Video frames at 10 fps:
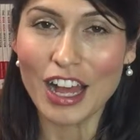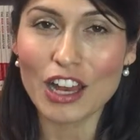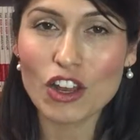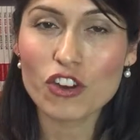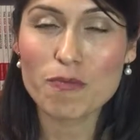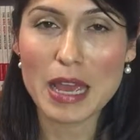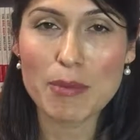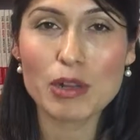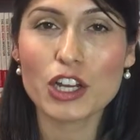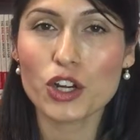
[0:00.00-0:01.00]
A lot of
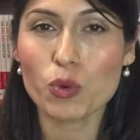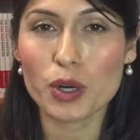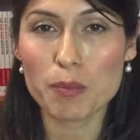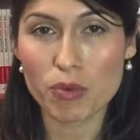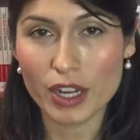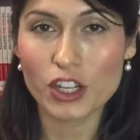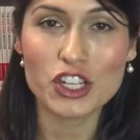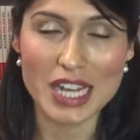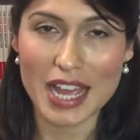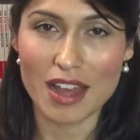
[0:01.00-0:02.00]
people are going to want to bring you
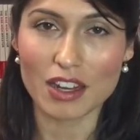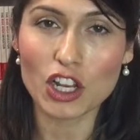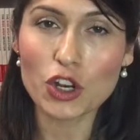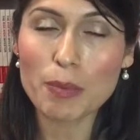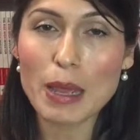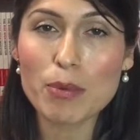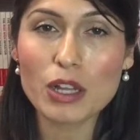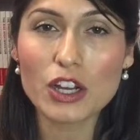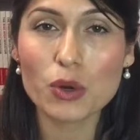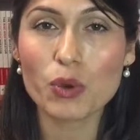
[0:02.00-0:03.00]
down. A lot of people
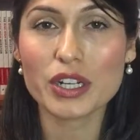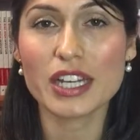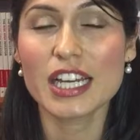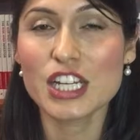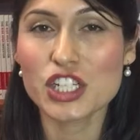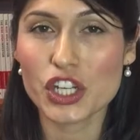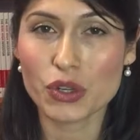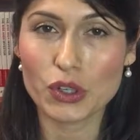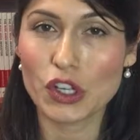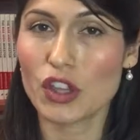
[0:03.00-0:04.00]
are going to want to
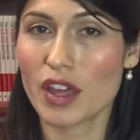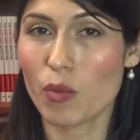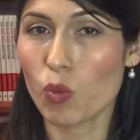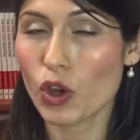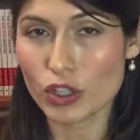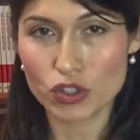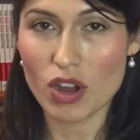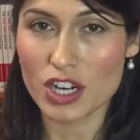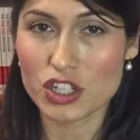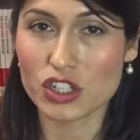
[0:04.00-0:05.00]
tell you that what you're
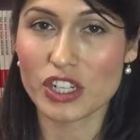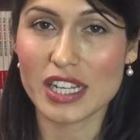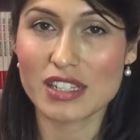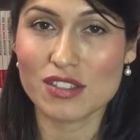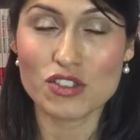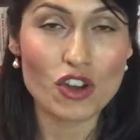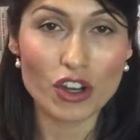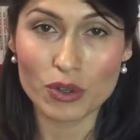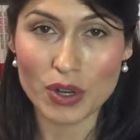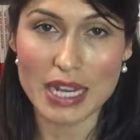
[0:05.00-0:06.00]
trying to do is
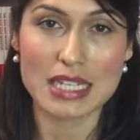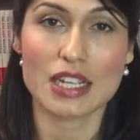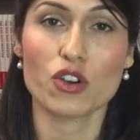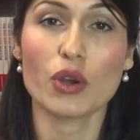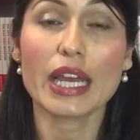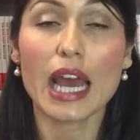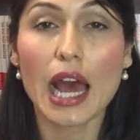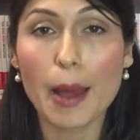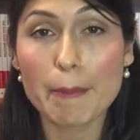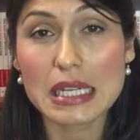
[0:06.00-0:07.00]
not a good idea or it
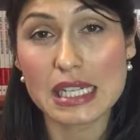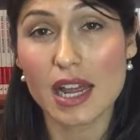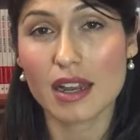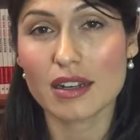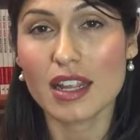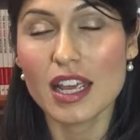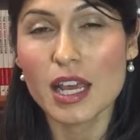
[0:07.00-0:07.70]
can't be done.